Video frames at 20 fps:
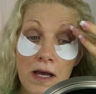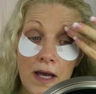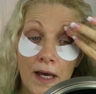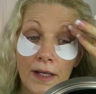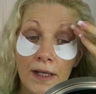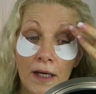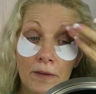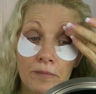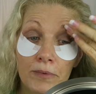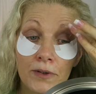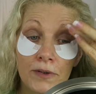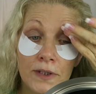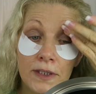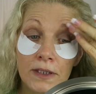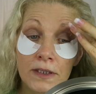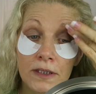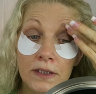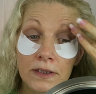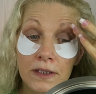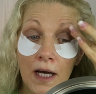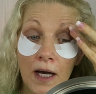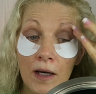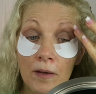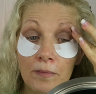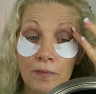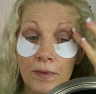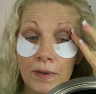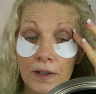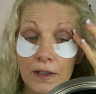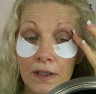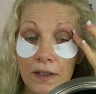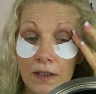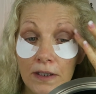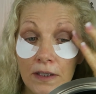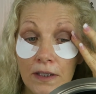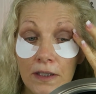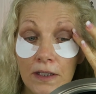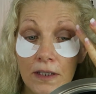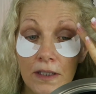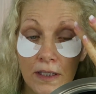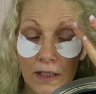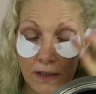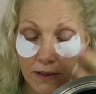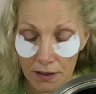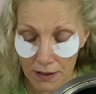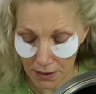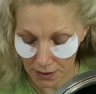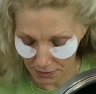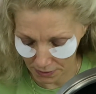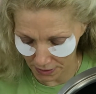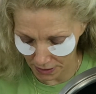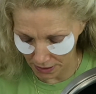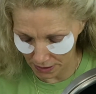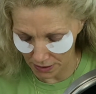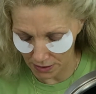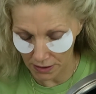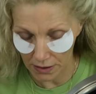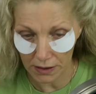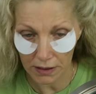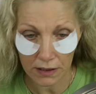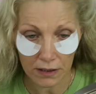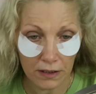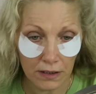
And I'm pulling this up into the crease.